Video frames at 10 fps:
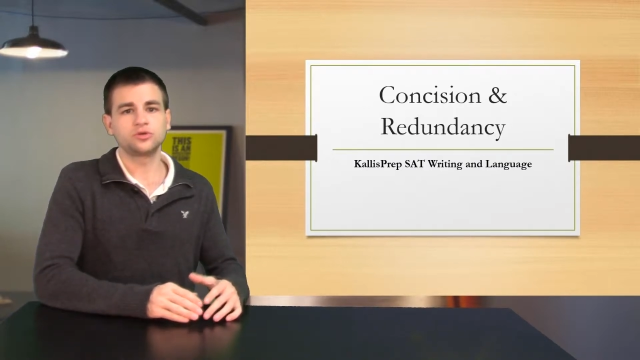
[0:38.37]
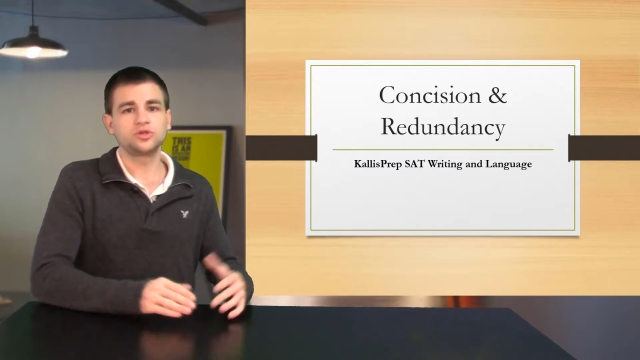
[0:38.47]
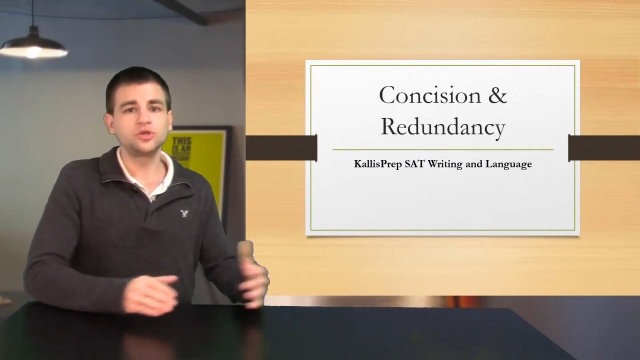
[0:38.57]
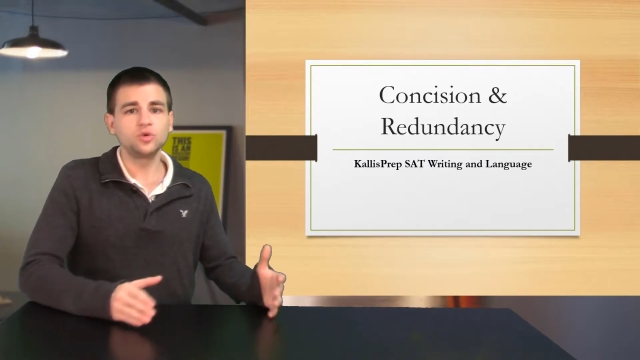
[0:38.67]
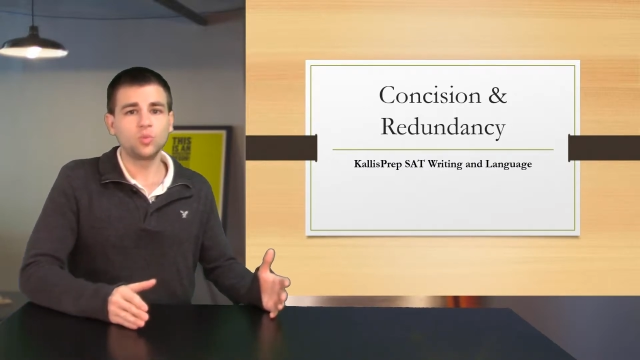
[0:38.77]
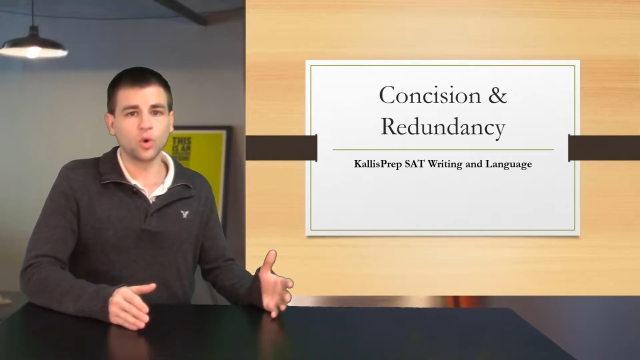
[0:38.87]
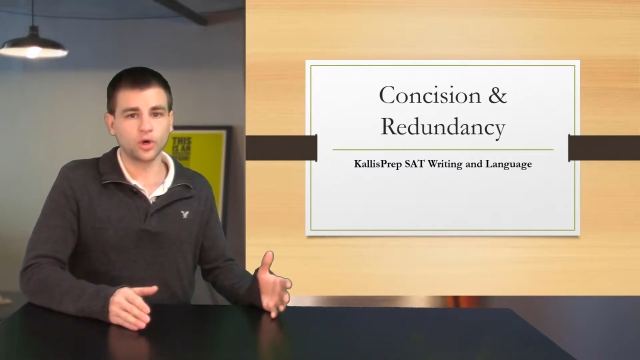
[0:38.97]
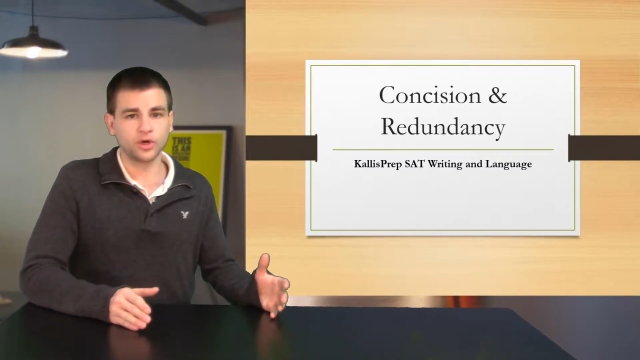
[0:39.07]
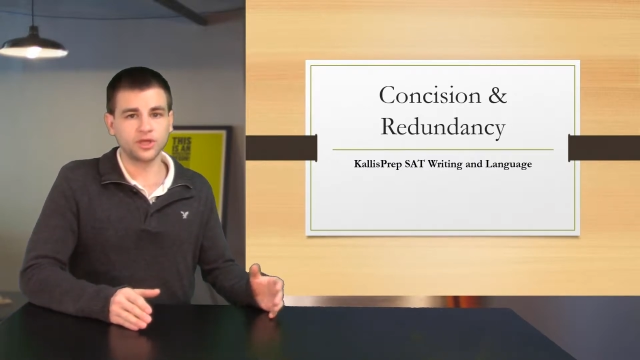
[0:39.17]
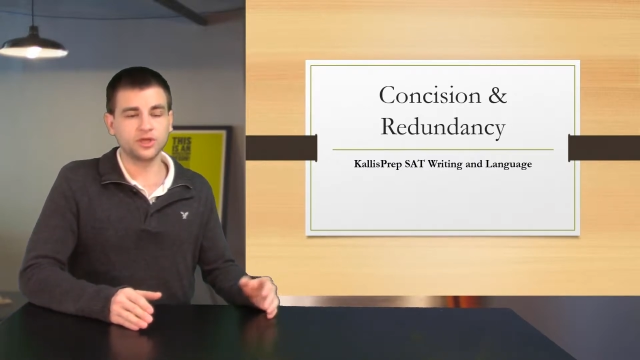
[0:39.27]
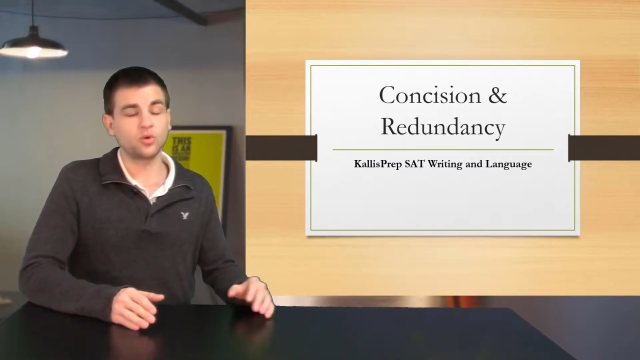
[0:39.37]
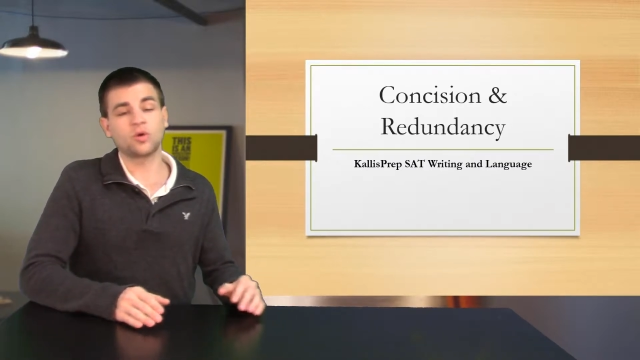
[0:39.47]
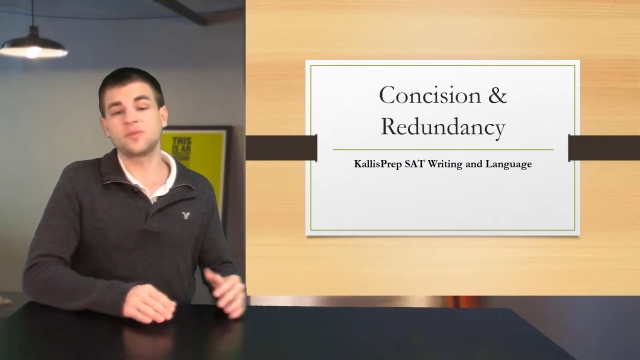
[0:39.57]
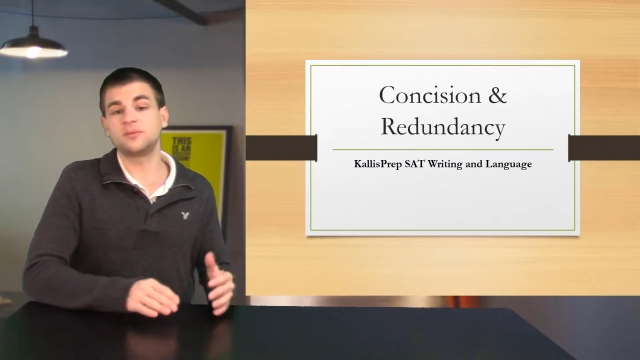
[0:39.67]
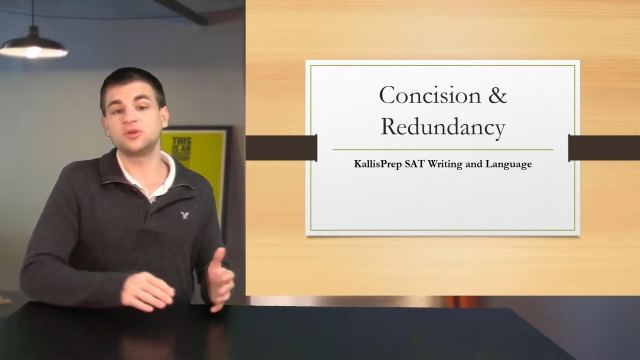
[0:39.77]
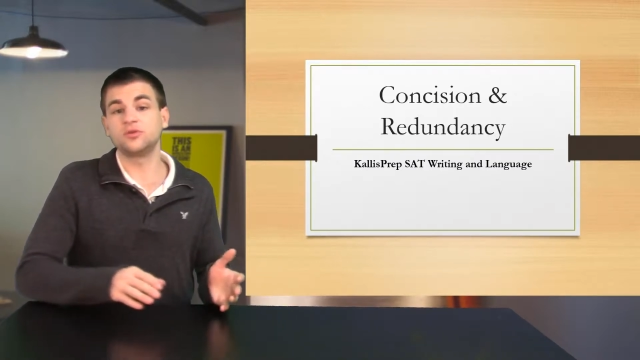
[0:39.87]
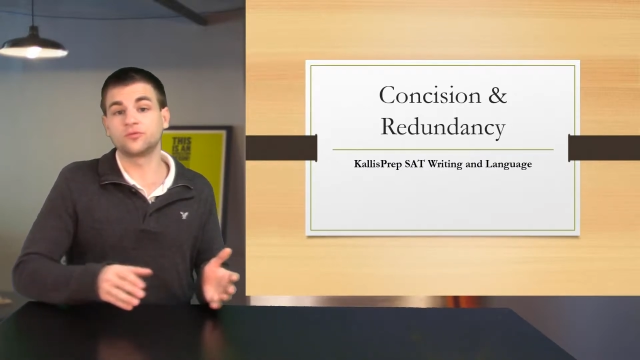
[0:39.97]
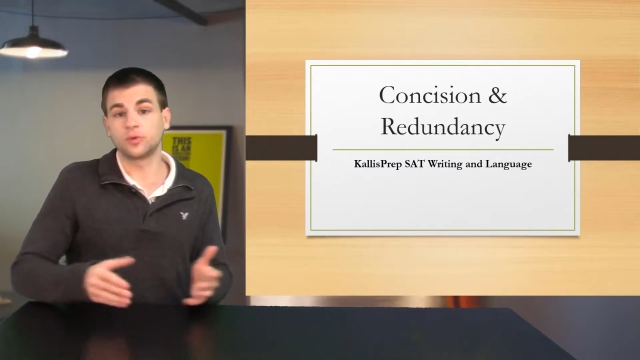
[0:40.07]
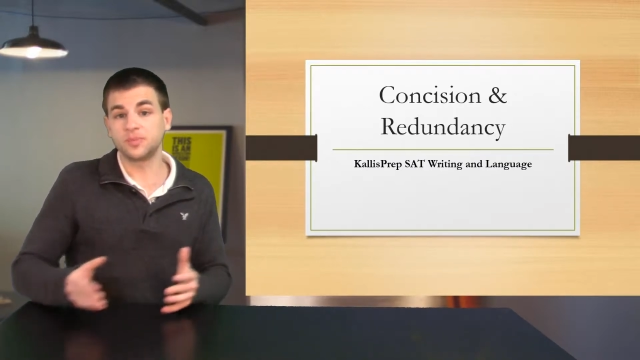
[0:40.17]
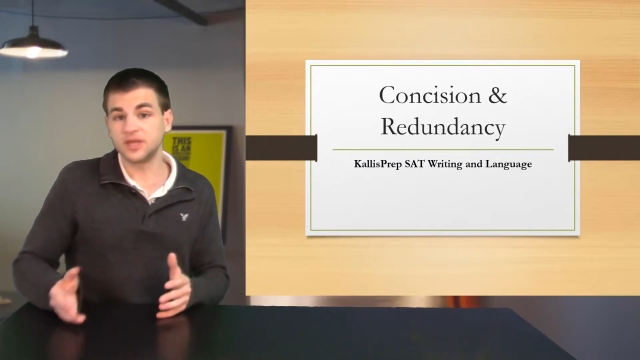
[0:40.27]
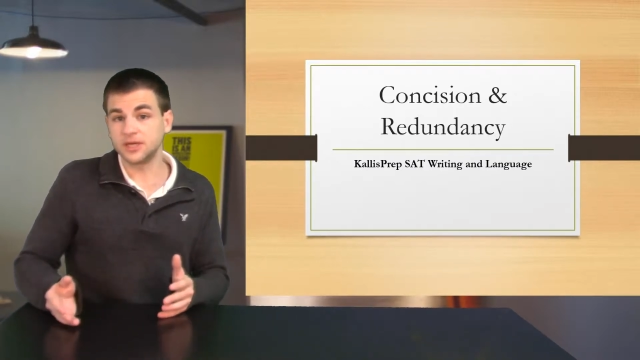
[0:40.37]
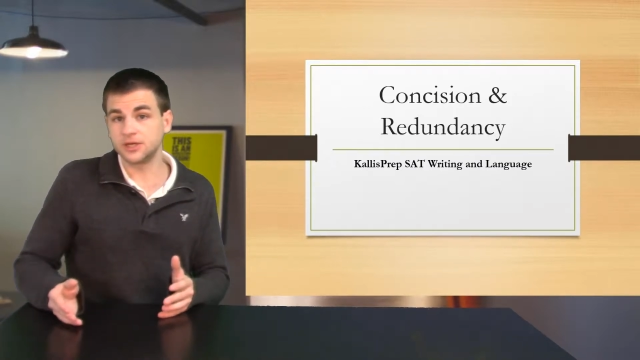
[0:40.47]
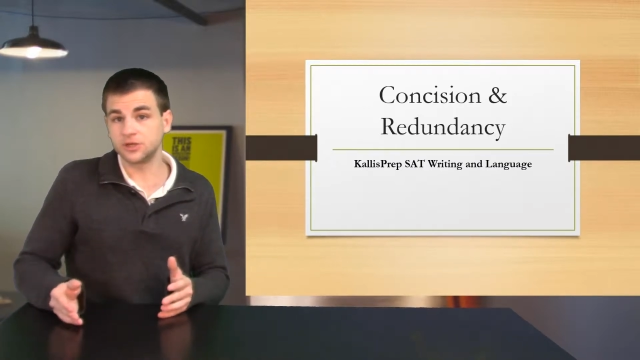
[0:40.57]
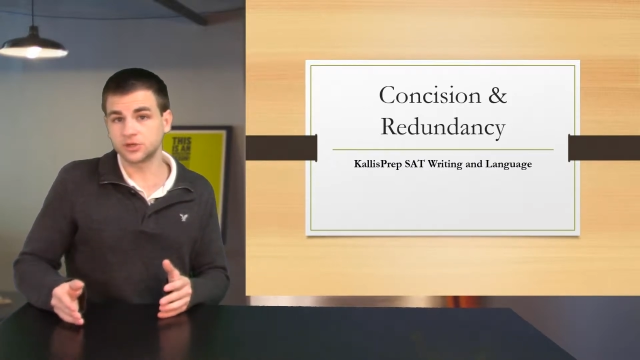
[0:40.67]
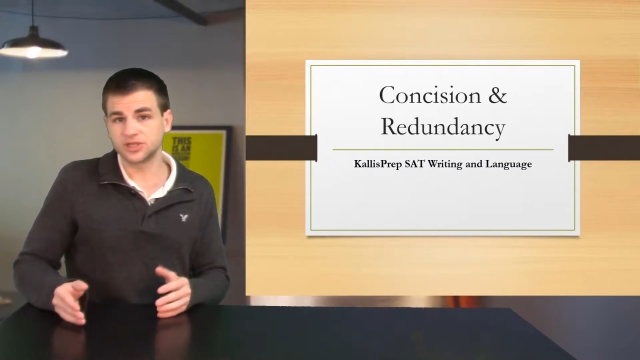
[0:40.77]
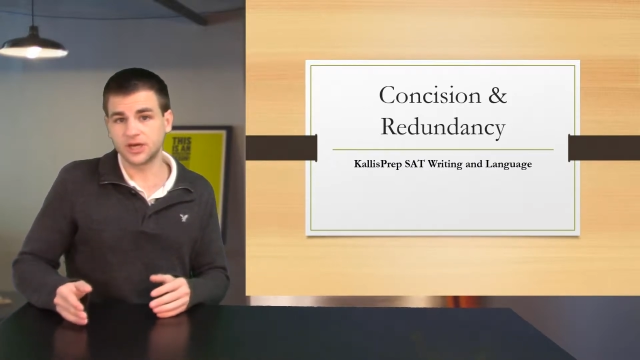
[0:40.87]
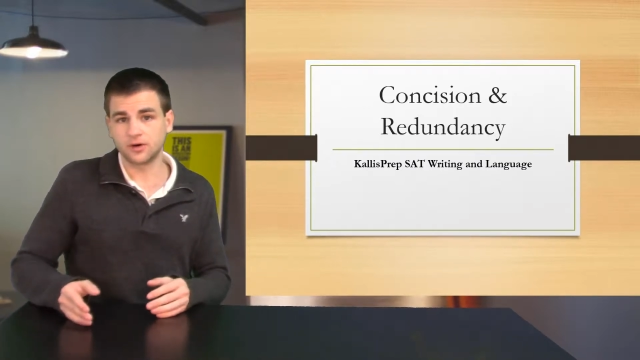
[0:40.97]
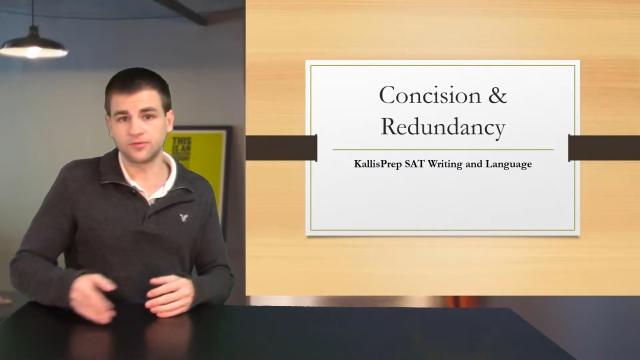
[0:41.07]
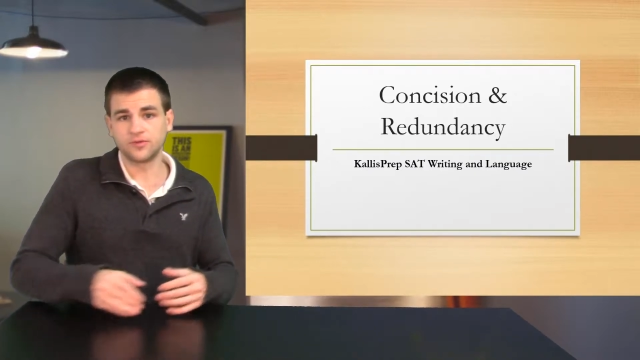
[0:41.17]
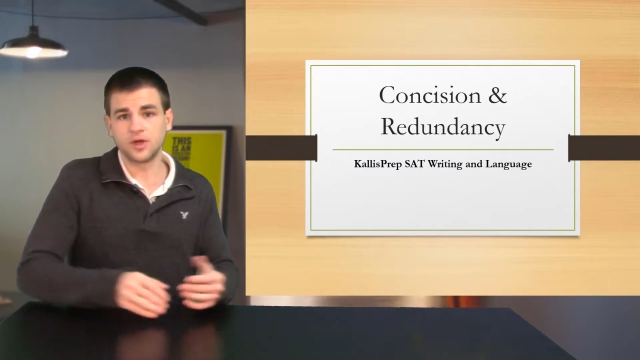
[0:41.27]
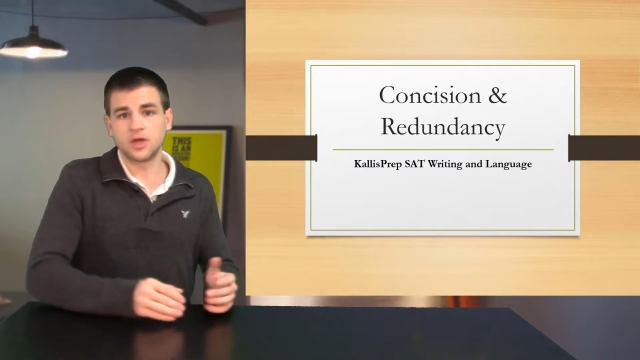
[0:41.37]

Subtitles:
too wordy, or maybe you've repeated yourself,